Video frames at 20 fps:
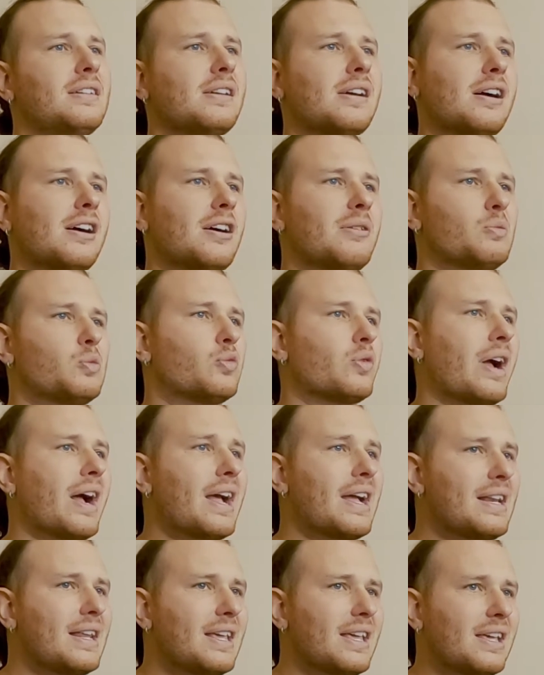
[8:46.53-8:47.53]

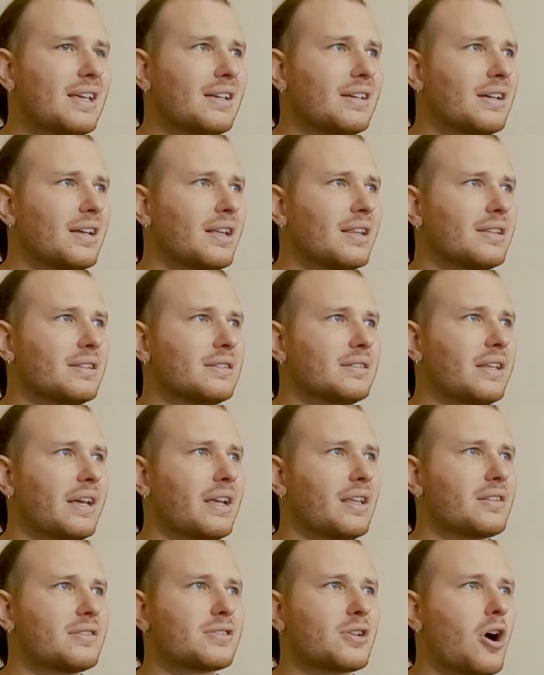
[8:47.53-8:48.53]
writing
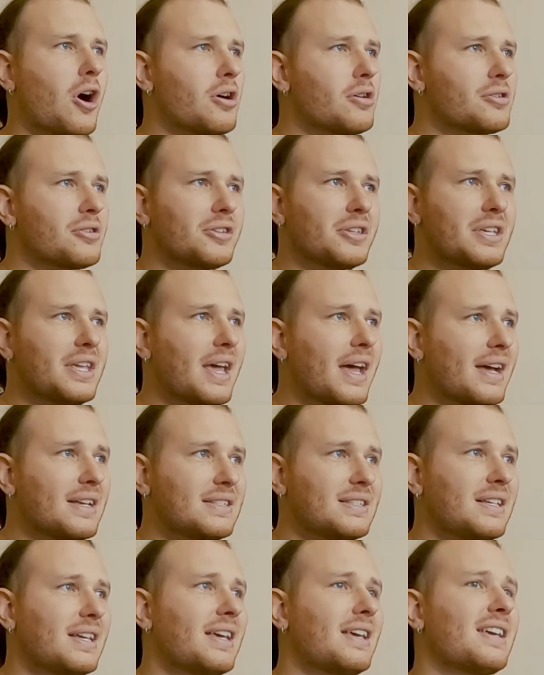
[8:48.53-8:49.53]
like scholarly
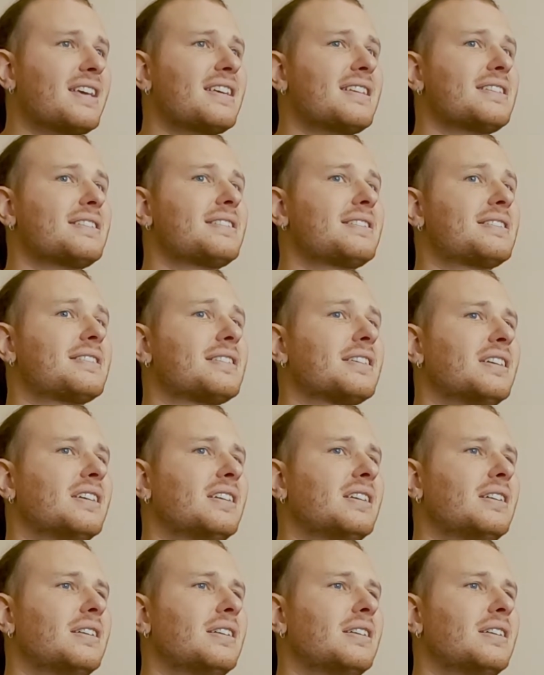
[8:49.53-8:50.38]
essays,